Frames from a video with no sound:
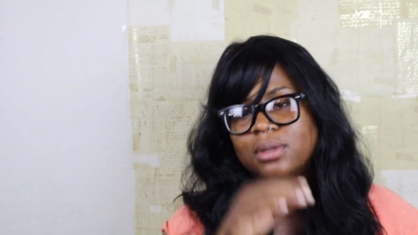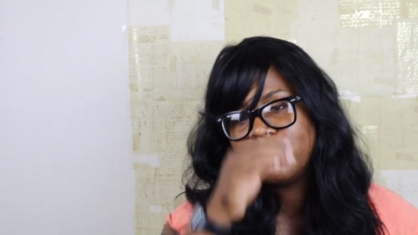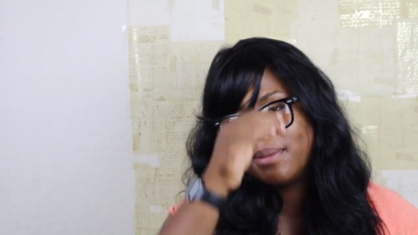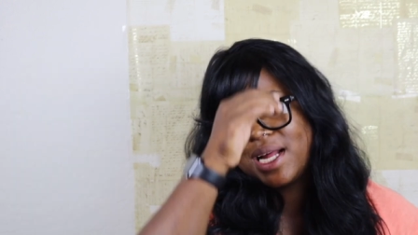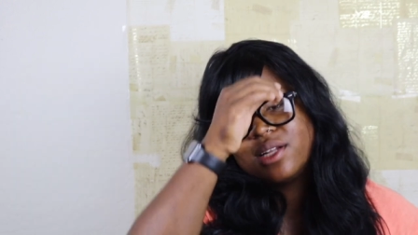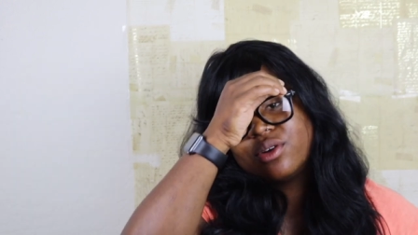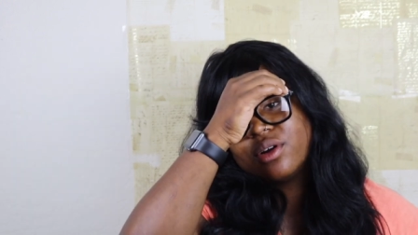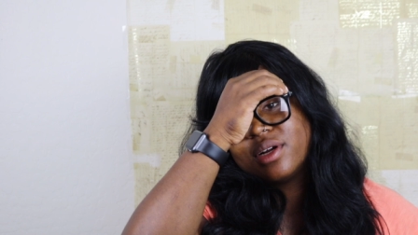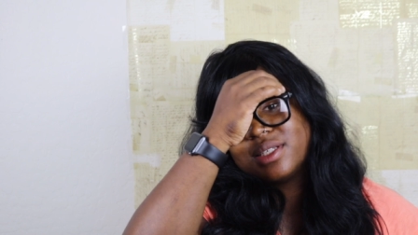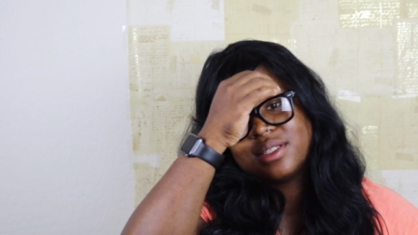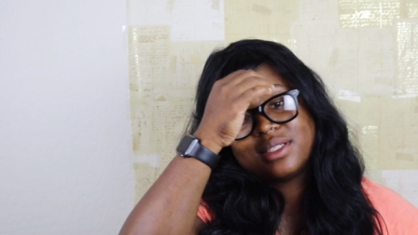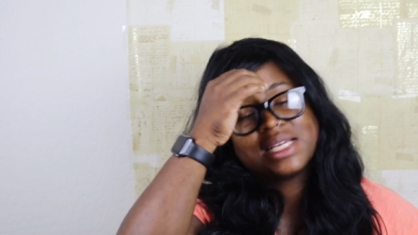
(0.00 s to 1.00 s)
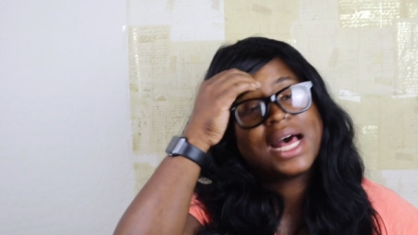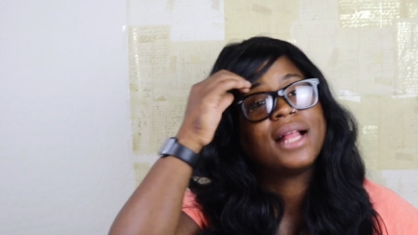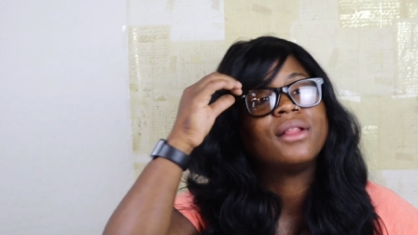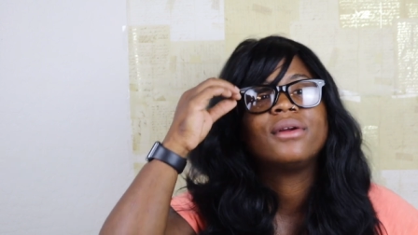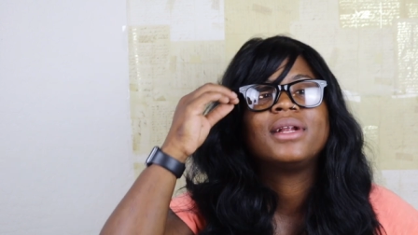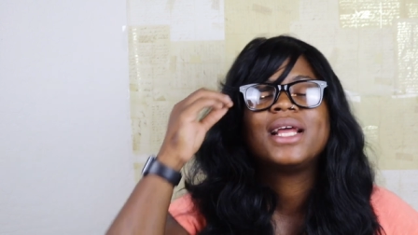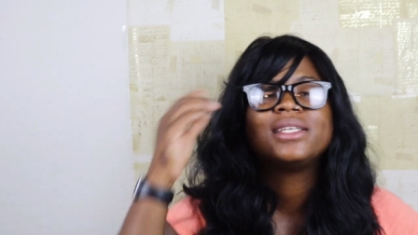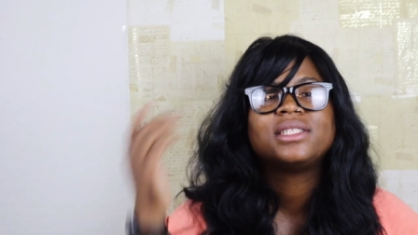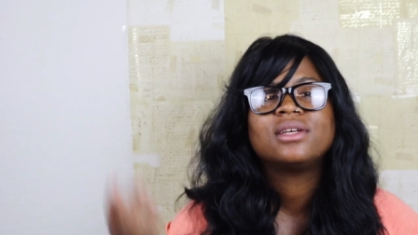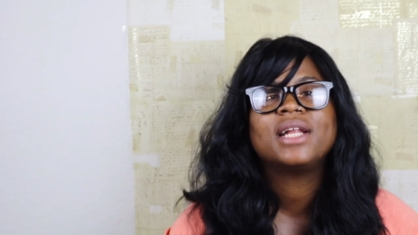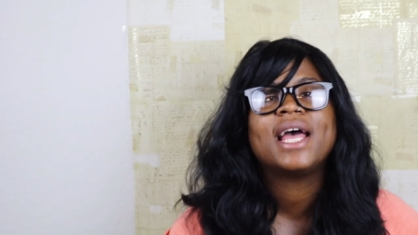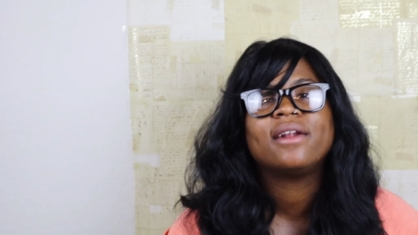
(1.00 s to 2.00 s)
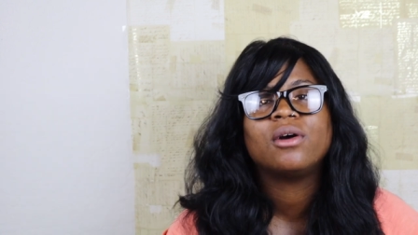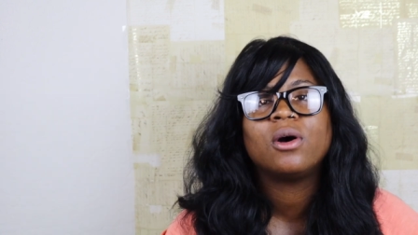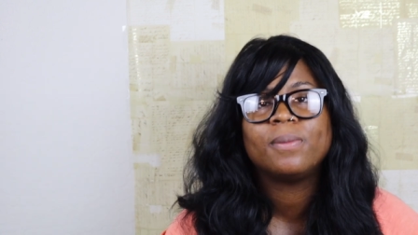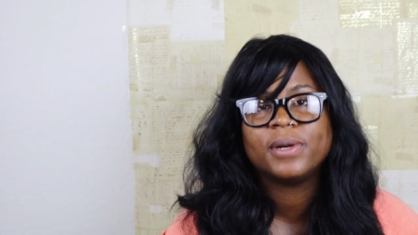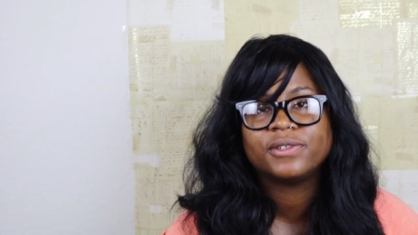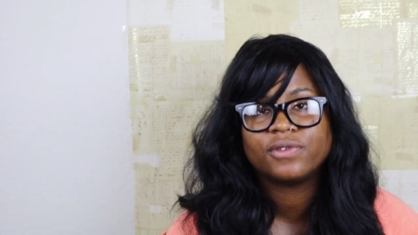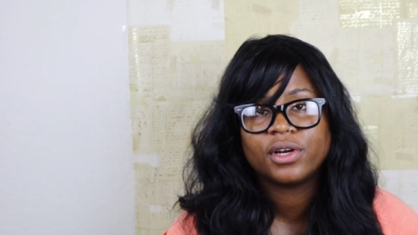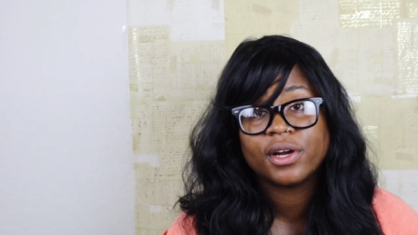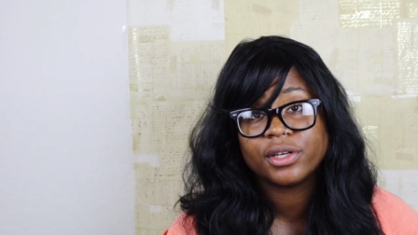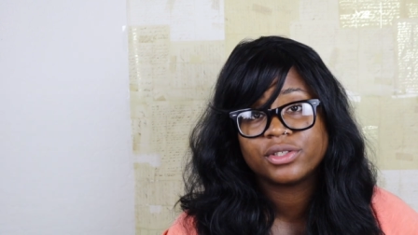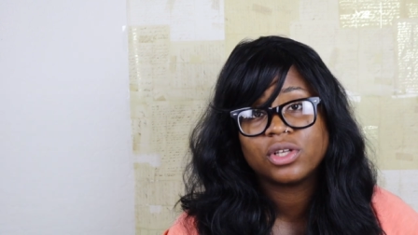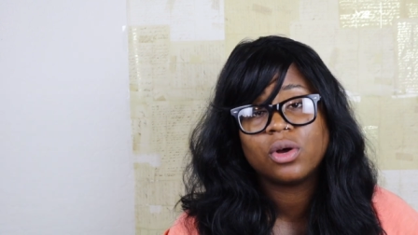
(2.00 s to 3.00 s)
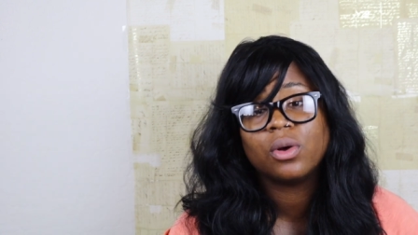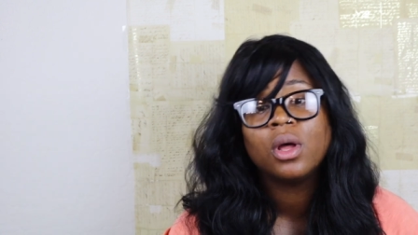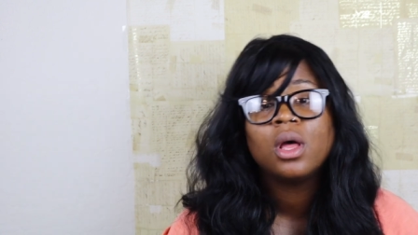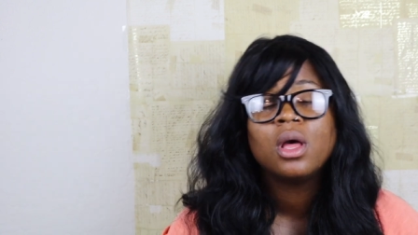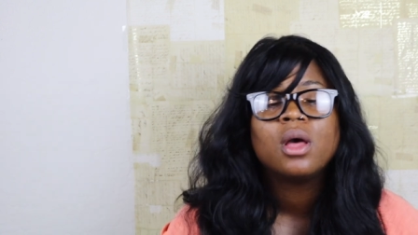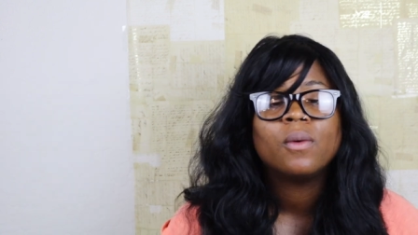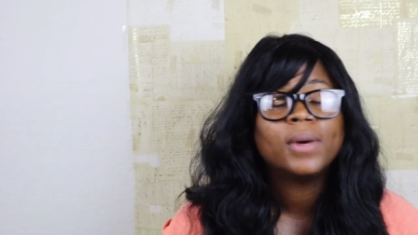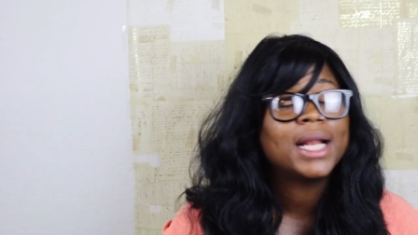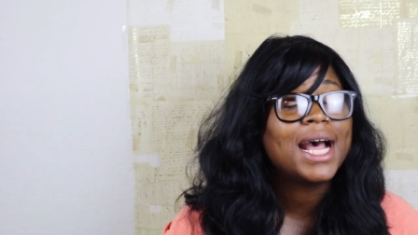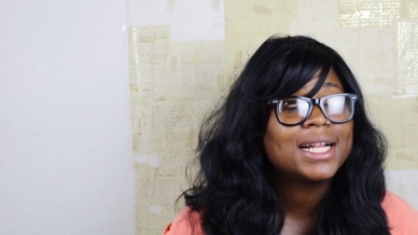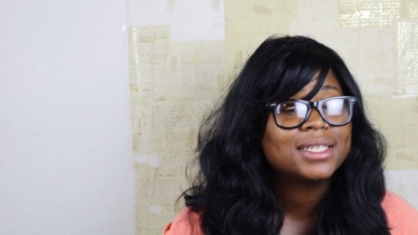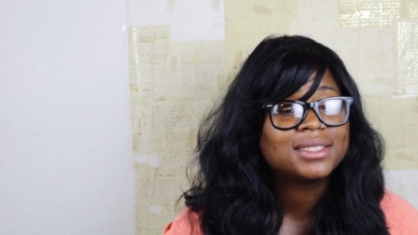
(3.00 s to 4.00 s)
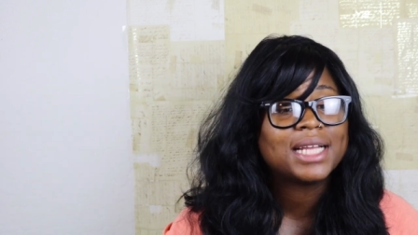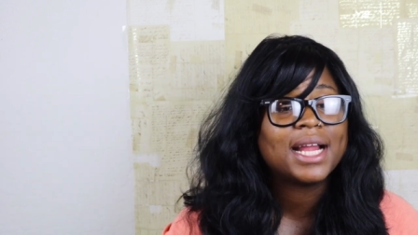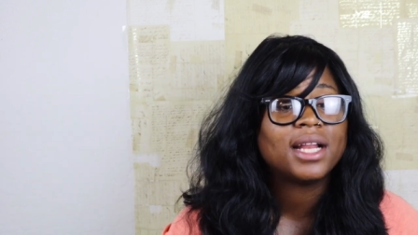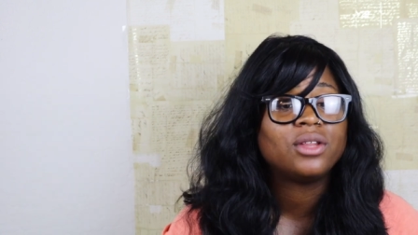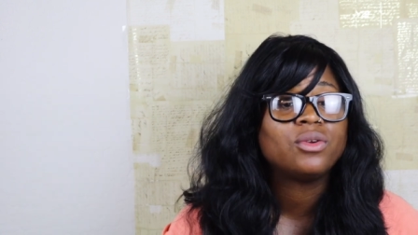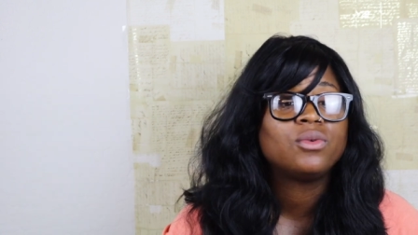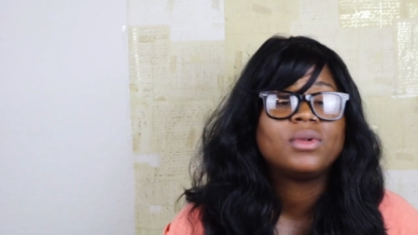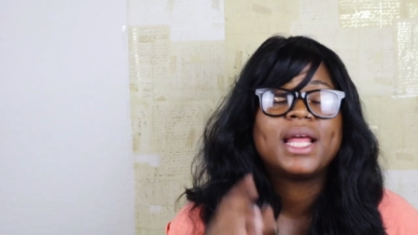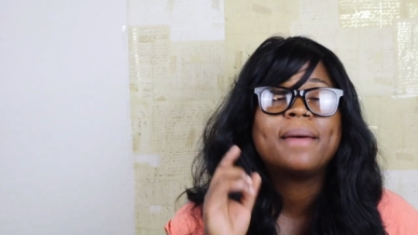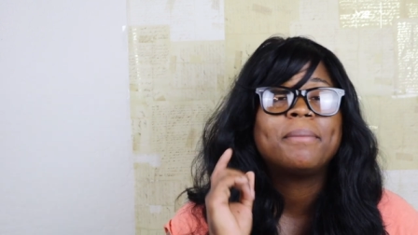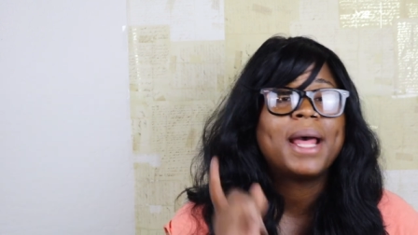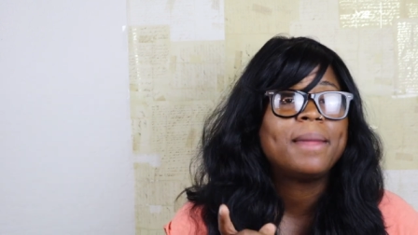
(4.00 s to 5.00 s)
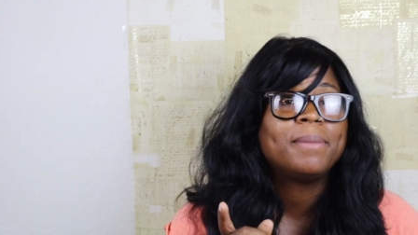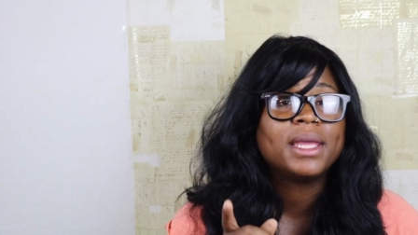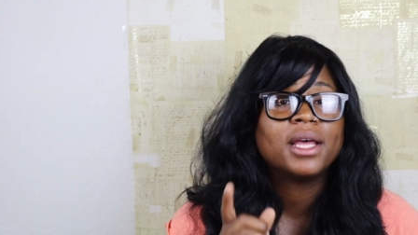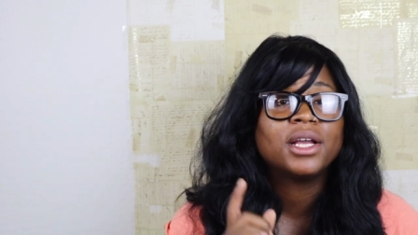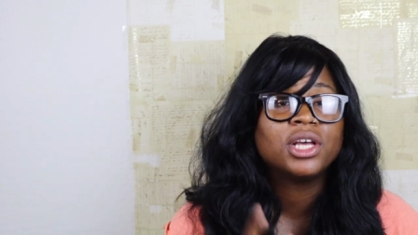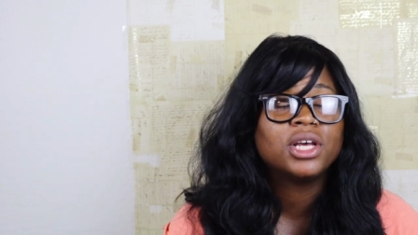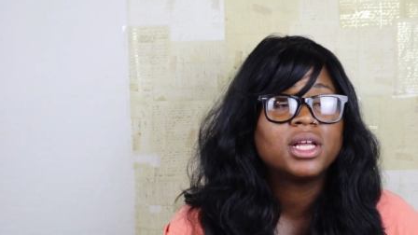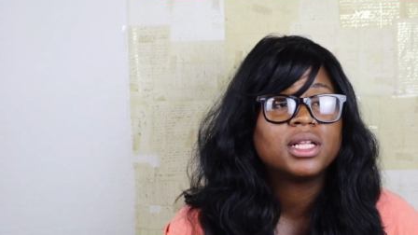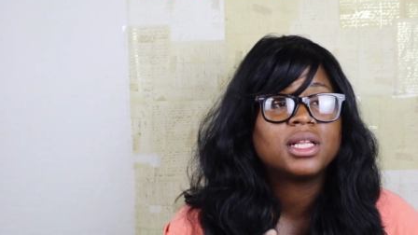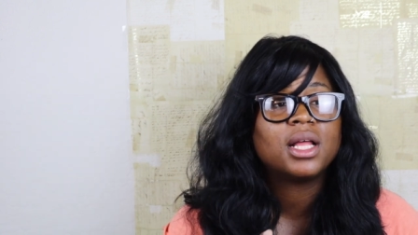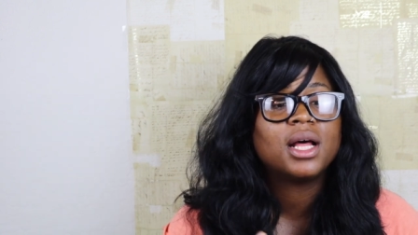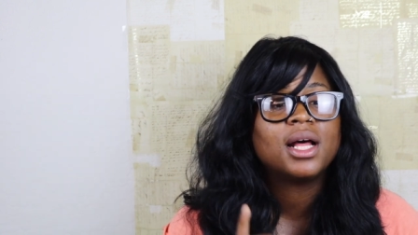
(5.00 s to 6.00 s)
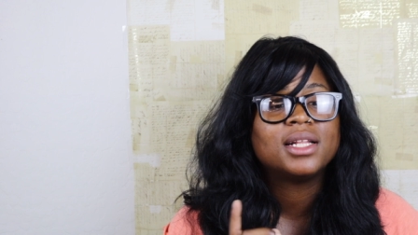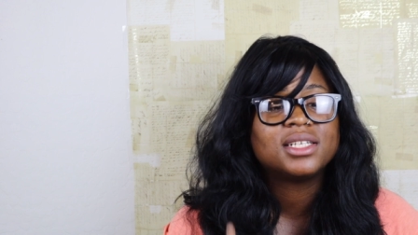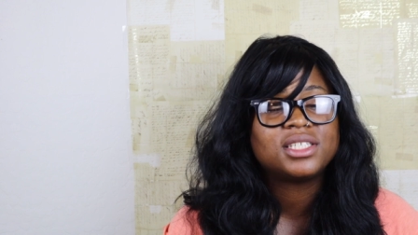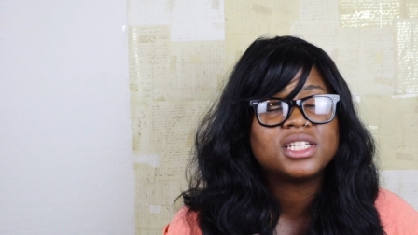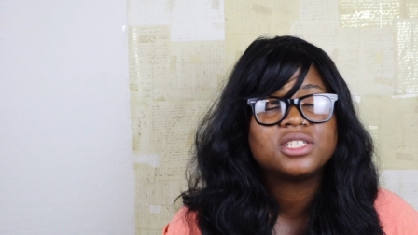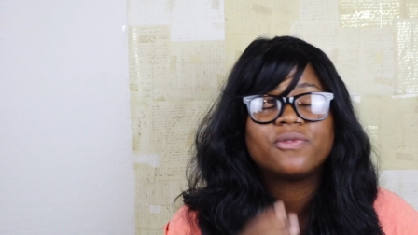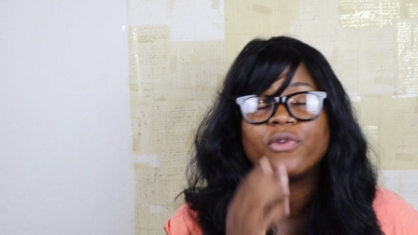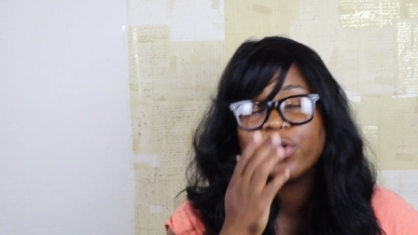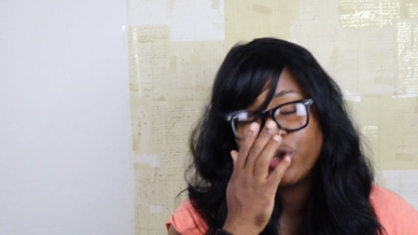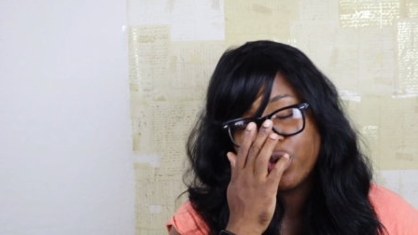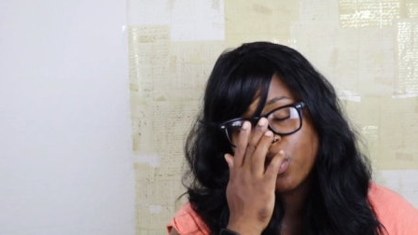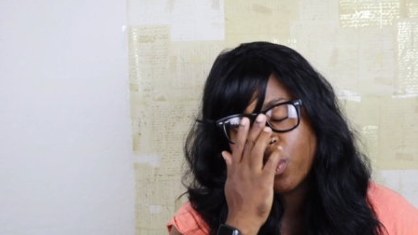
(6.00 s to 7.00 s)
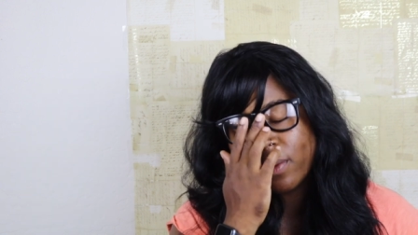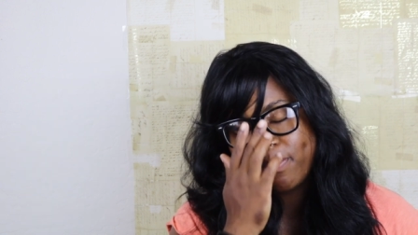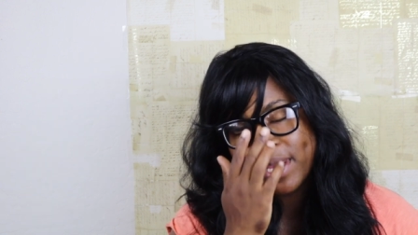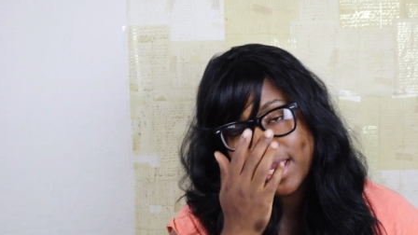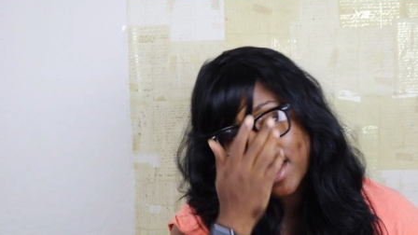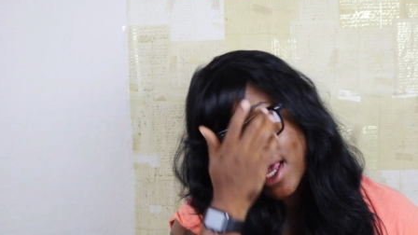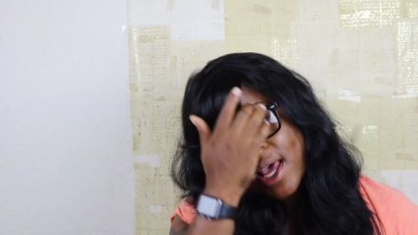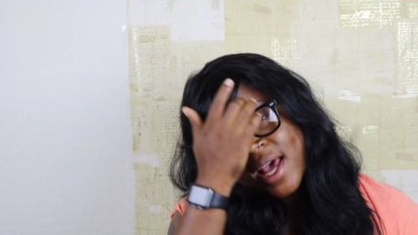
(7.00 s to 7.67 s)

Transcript: And my daughter is a toddler and they still didn't have no openings for her. So what I decided to do that might be a good decision for you would be